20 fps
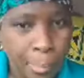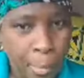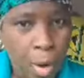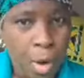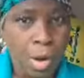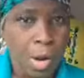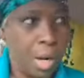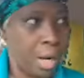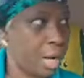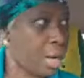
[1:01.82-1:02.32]

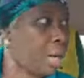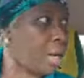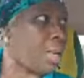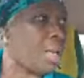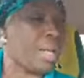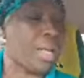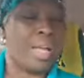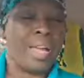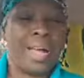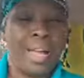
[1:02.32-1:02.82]
bunga,
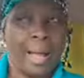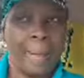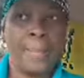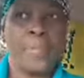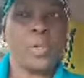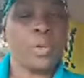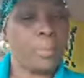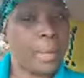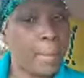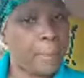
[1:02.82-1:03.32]
and
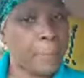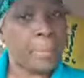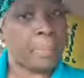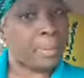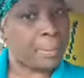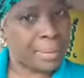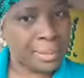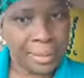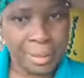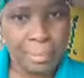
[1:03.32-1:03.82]
me know my
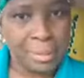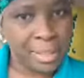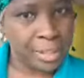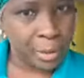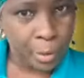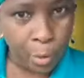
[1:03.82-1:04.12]
people are telling me, so